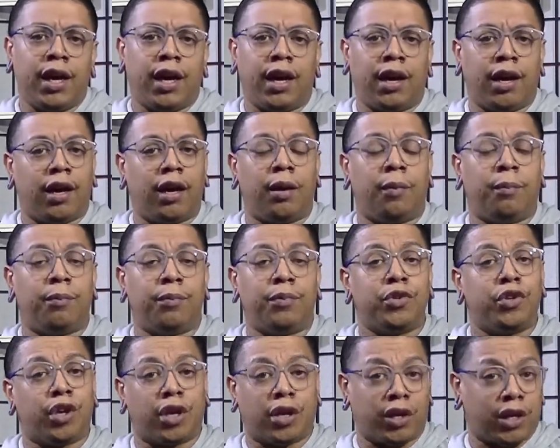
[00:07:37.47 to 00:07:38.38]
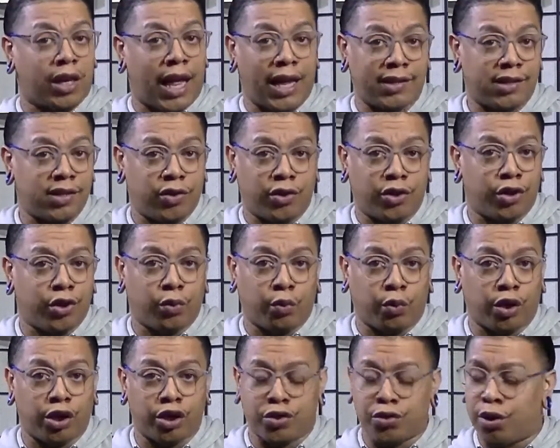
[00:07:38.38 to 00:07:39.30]
um, your closet or your
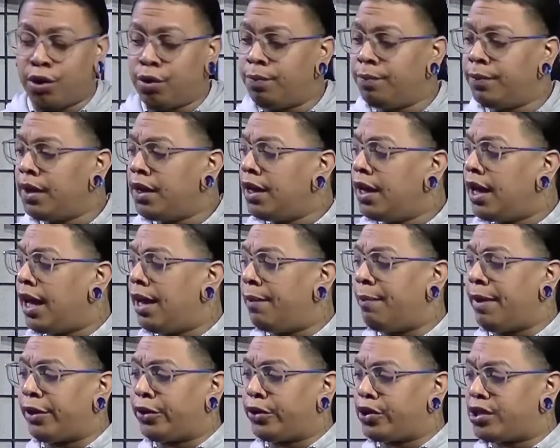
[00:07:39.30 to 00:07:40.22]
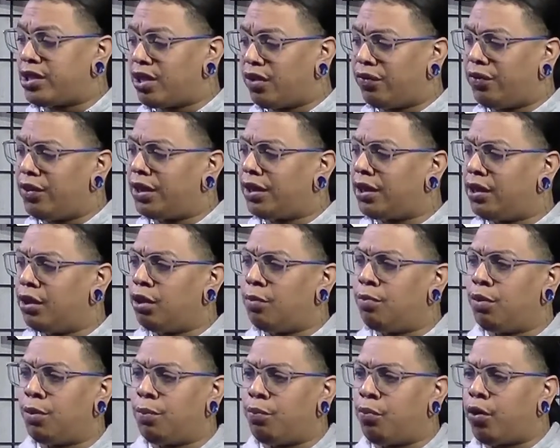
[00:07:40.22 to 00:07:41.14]
wardrobe and make yourself look a little
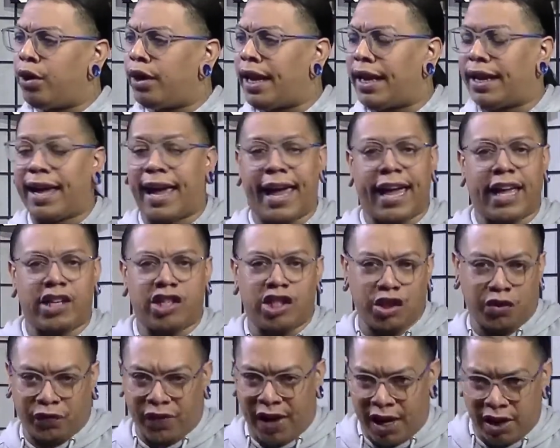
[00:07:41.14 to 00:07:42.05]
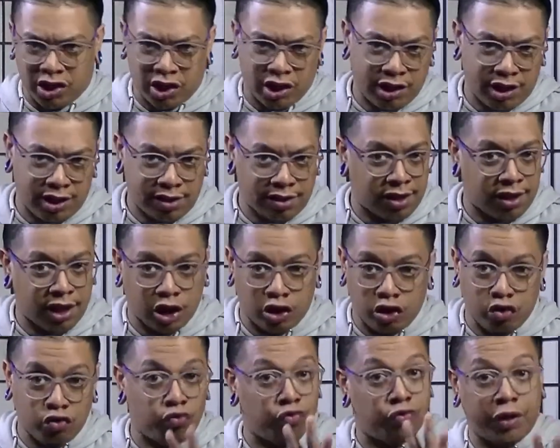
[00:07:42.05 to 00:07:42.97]
bit more like an edgy fashionista
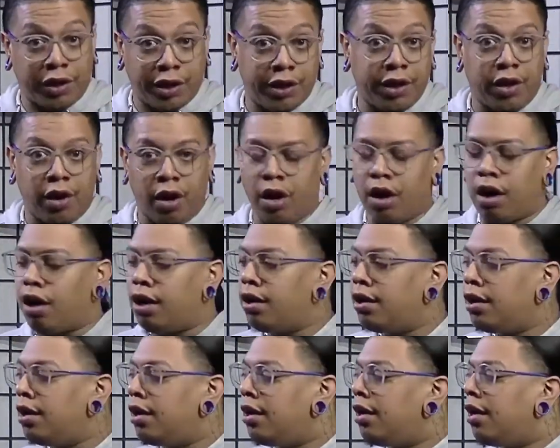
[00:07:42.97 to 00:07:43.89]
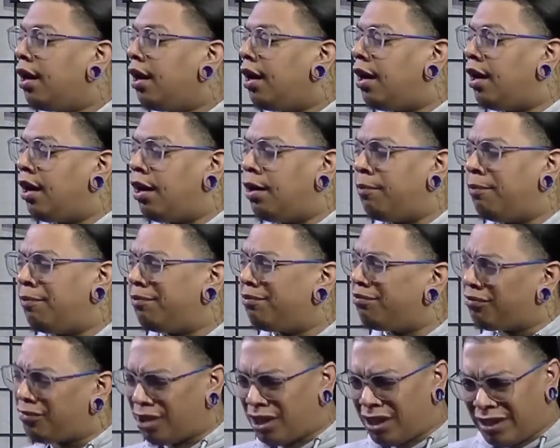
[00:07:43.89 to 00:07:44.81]
that you really are. Um,
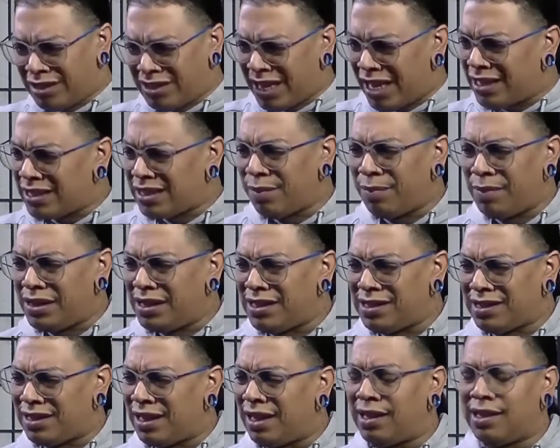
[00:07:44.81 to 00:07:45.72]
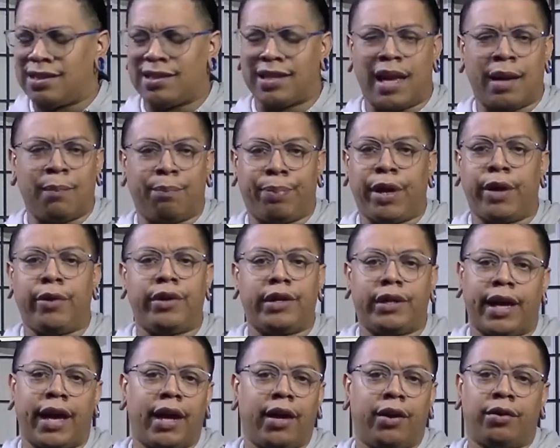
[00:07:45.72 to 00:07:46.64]
take some of these things and pare it
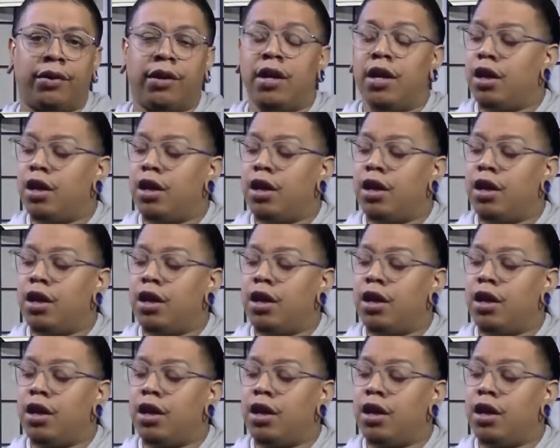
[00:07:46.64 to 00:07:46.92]
down.